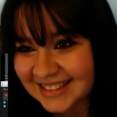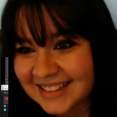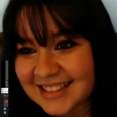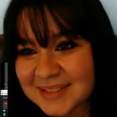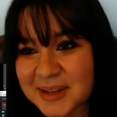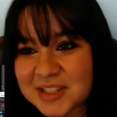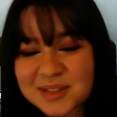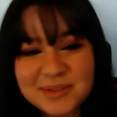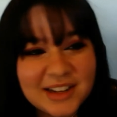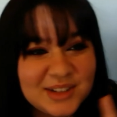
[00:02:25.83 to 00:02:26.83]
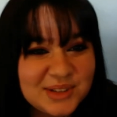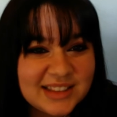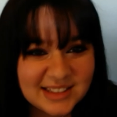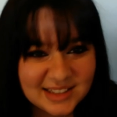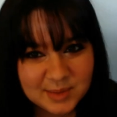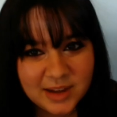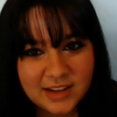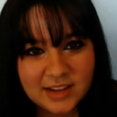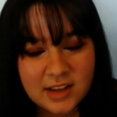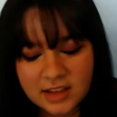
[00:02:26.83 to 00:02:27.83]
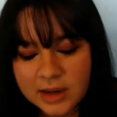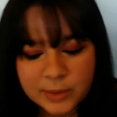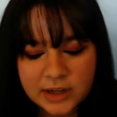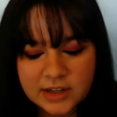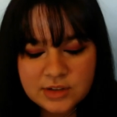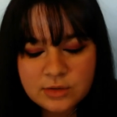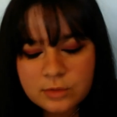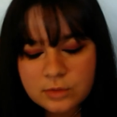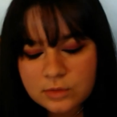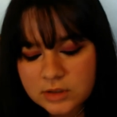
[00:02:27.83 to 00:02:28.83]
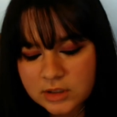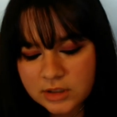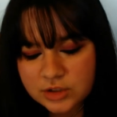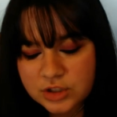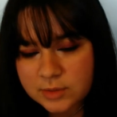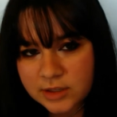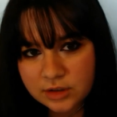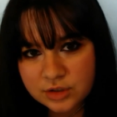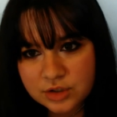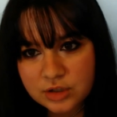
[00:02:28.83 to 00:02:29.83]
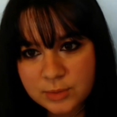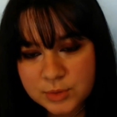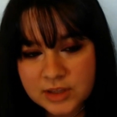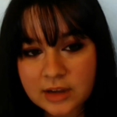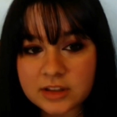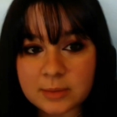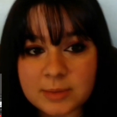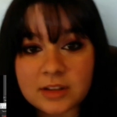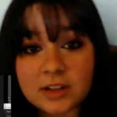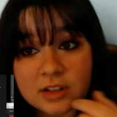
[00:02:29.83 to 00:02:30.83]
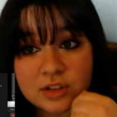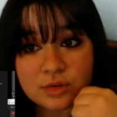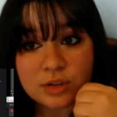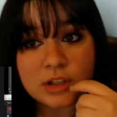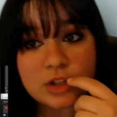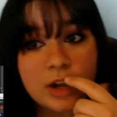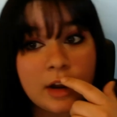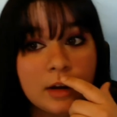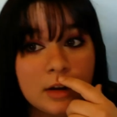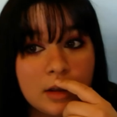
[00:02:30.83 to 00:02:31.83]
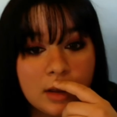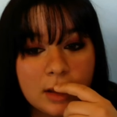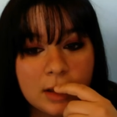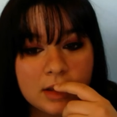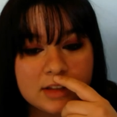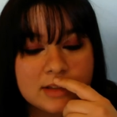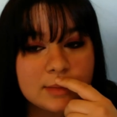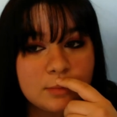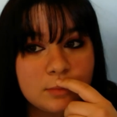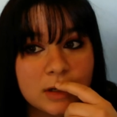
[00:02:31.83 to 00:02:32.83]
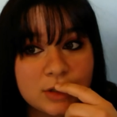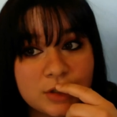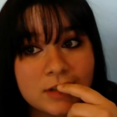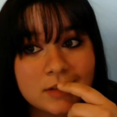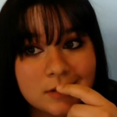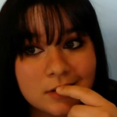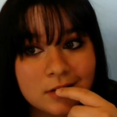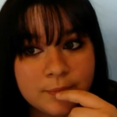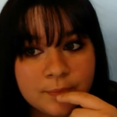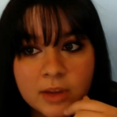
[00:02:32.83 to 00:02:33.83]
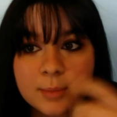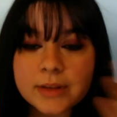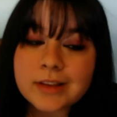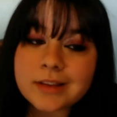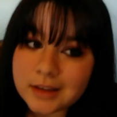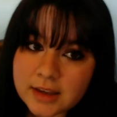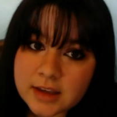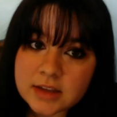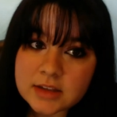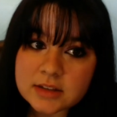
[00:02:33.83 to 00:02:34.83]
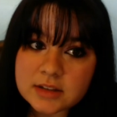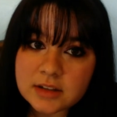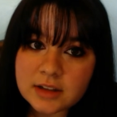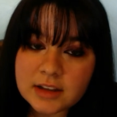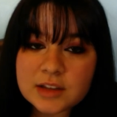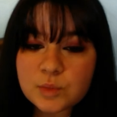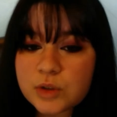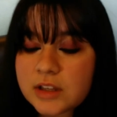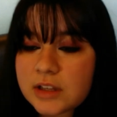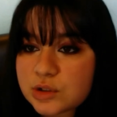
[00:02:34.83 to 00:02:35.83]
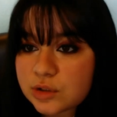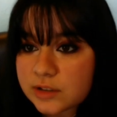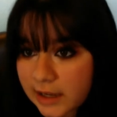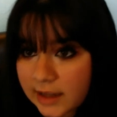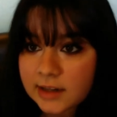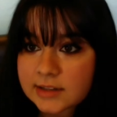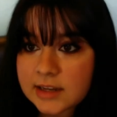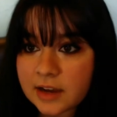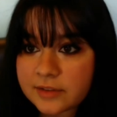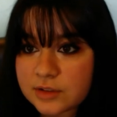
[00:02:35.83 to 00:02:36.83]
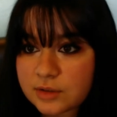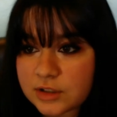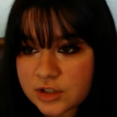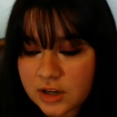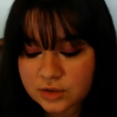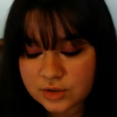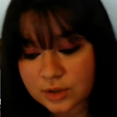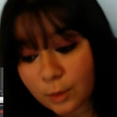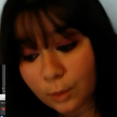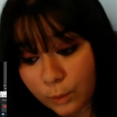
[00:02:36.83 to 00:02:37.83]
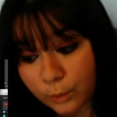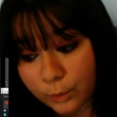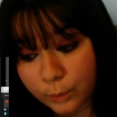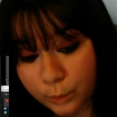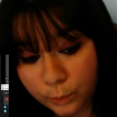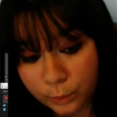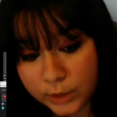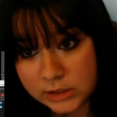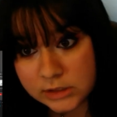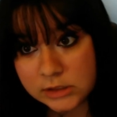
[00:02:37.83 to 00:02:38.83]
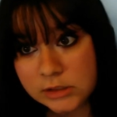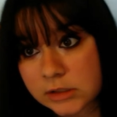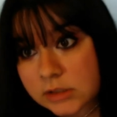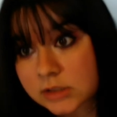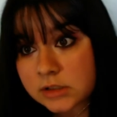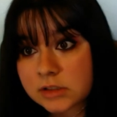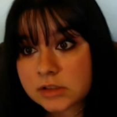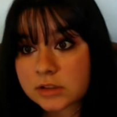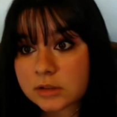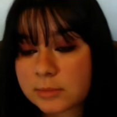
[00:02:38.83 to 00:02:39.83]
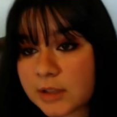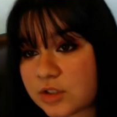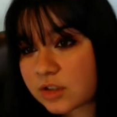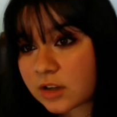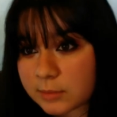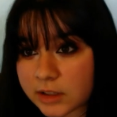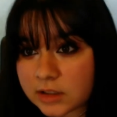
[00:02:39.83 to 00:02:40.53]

Especially when I do it this way. Like when I do just regular streams without the ability to screen share, it is much easier. But the thing is, it's really entertaining to have the screen share. So, let me make sure I'm